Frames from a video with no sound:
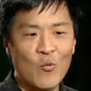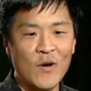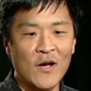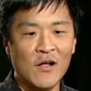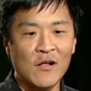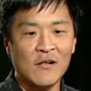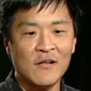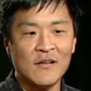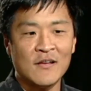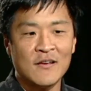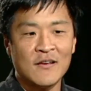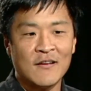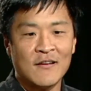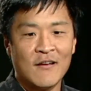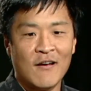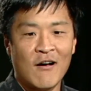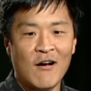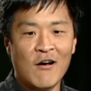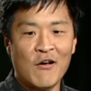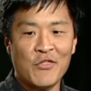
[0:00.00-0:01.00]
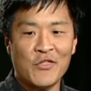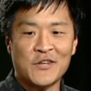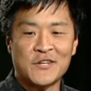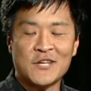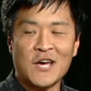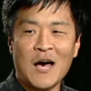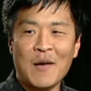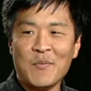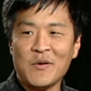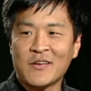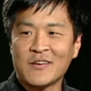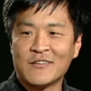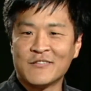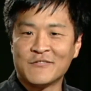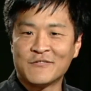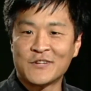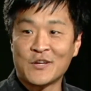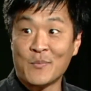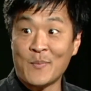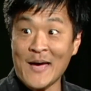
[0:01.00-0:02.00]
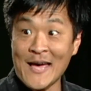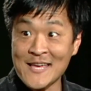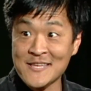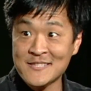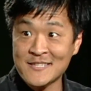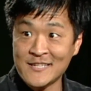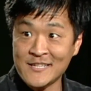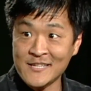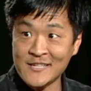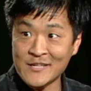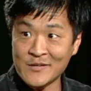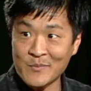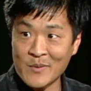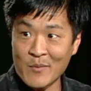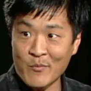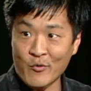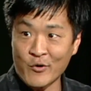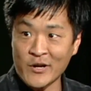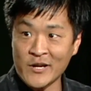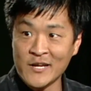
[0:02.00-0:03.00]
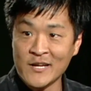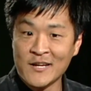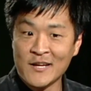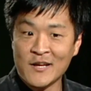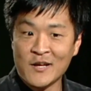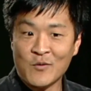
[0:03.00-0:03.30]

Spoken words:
Well, on the topic of capacity in memory,